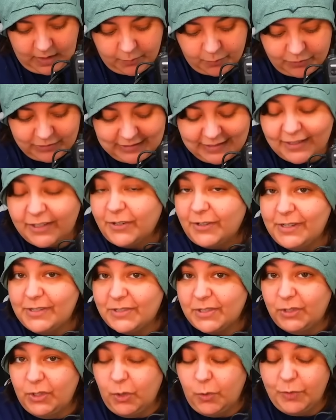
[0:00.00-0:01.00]
I'm really curious
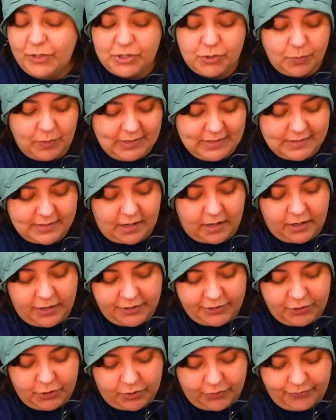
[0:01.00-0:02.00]
to know which ones are
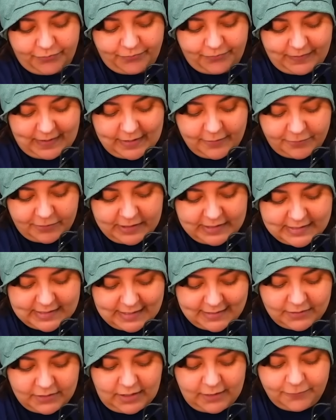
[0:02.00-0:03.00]
your favorites,
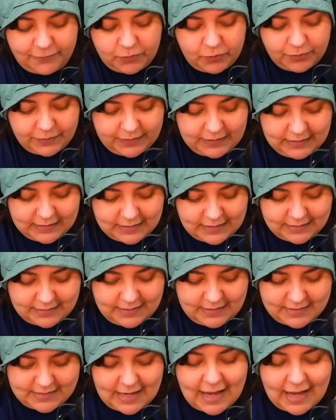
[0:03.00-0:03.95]
and if you think that this